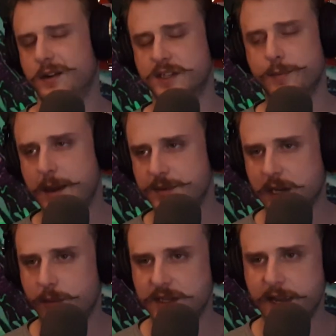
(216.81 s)
Sometimes
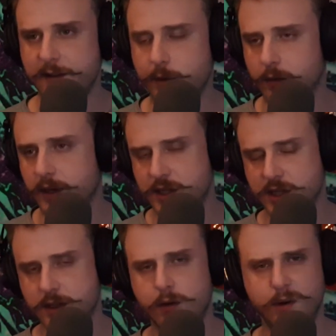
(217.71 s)
it can be safe, but really
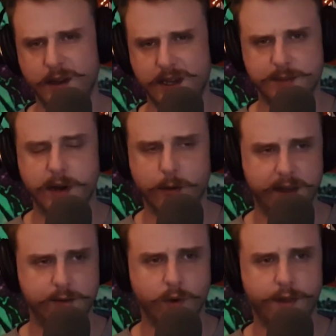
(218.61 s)
just don't
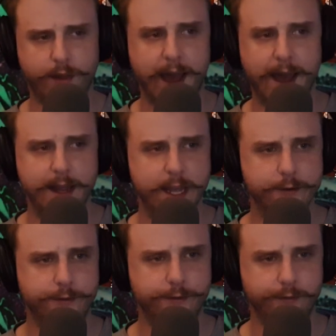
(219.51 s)
experiment with that
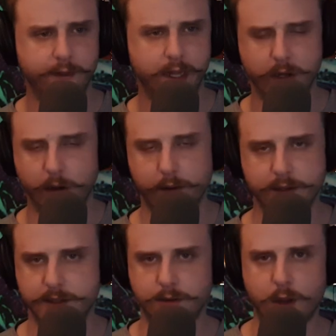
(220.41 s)
if,
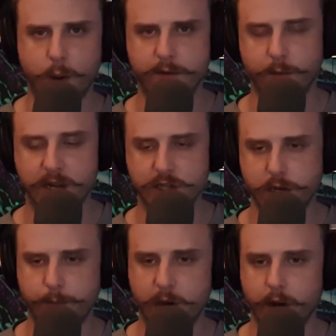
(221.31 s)
there's no
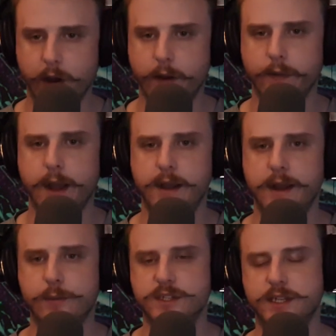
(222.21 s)
information about it online.
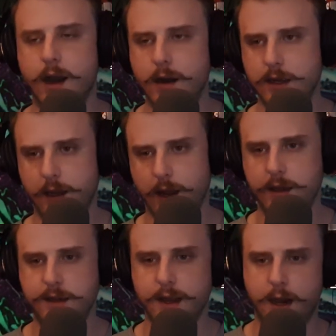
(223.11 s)
I was young
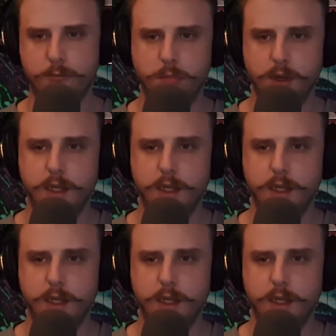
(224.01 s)
and dumb,